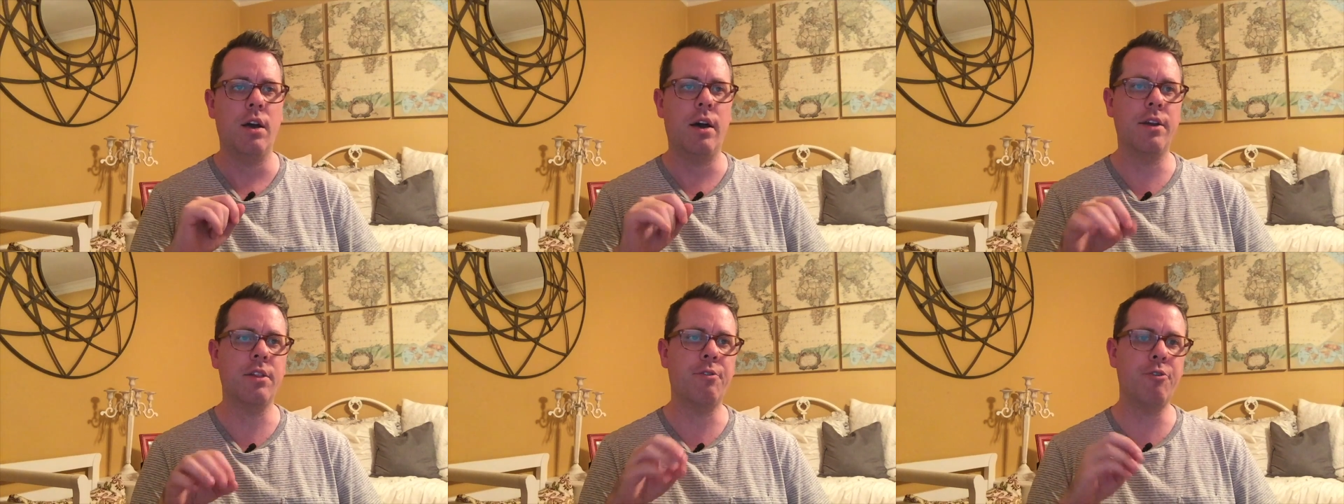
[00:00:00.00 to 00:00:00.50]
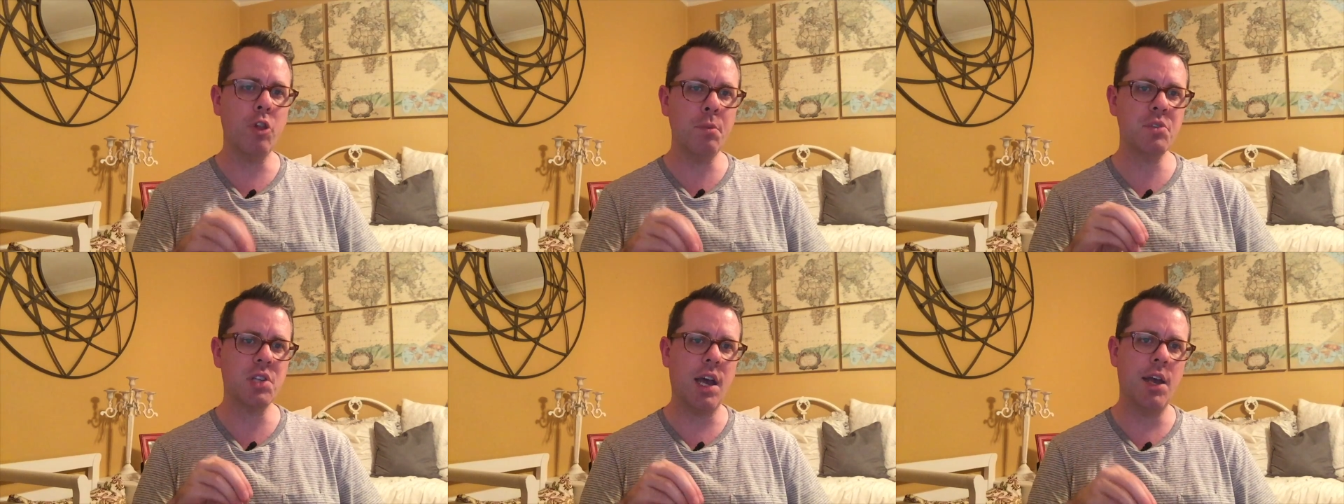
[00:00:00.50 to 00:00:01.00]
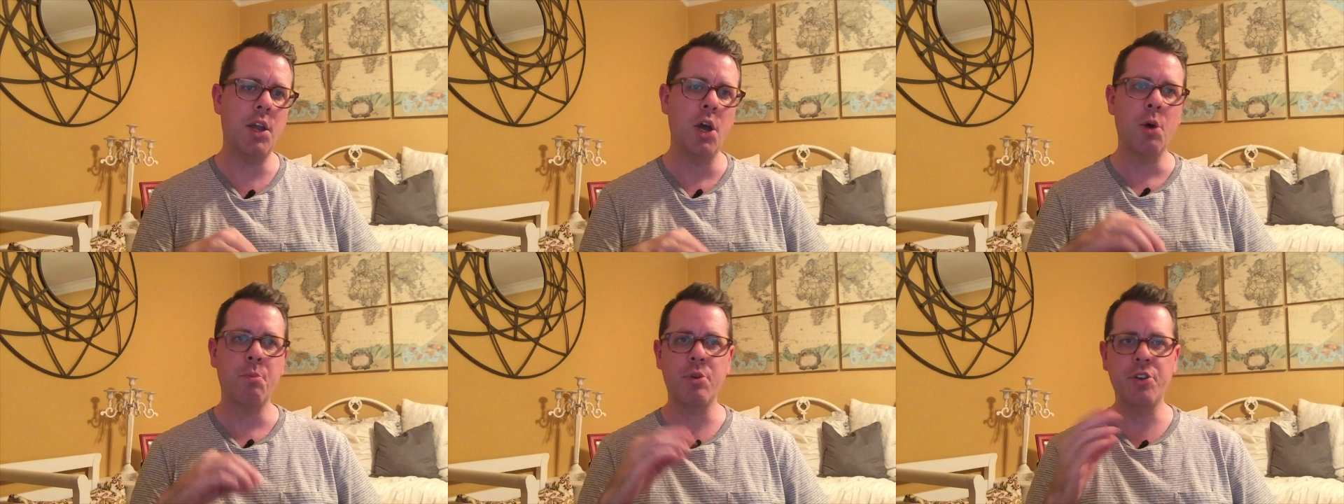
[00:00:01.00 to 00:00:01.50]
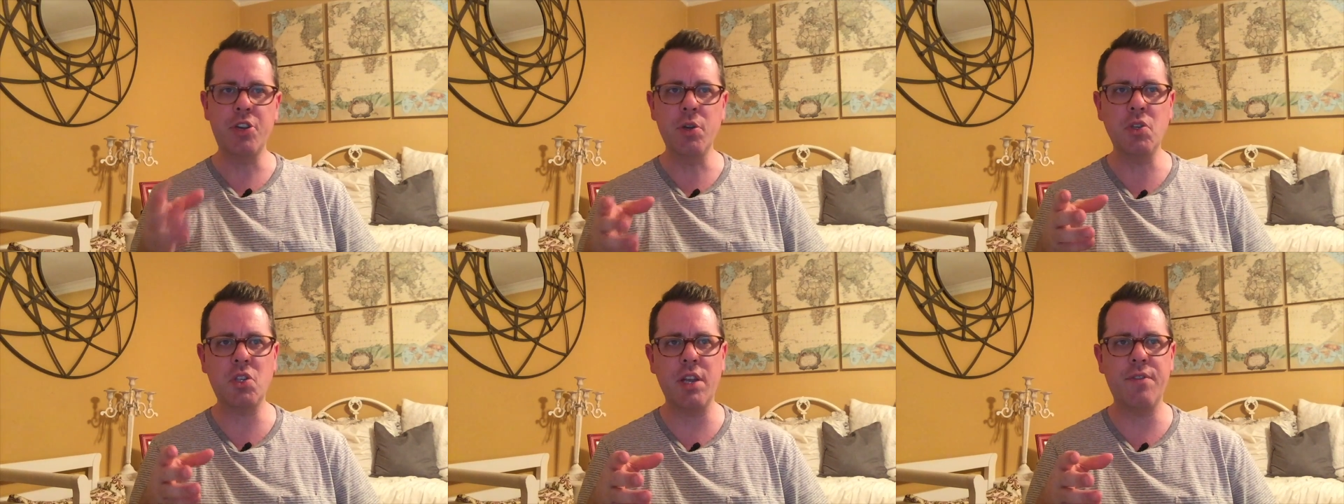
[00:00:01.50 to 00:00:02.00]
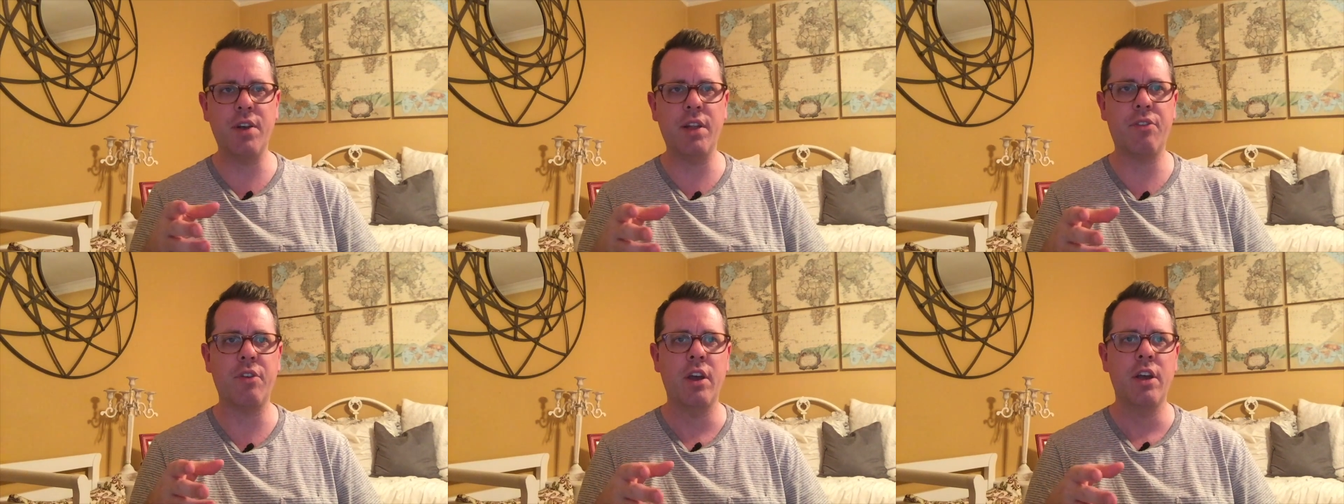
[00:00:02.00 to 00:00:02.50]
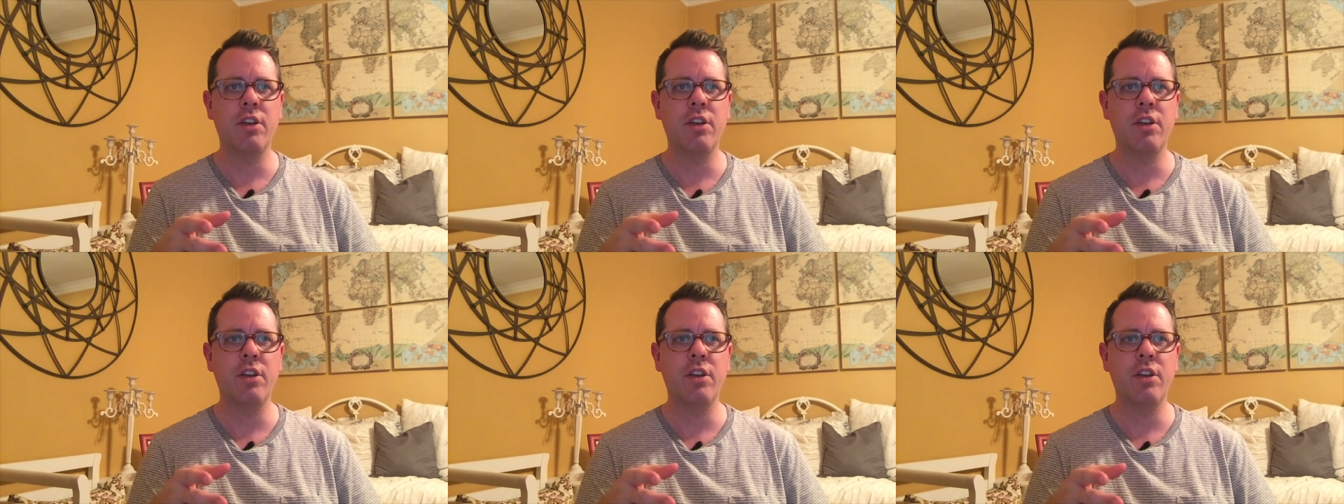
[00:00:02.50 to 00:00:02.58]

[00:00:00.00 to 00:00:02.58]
On the flip side, Purdue's defense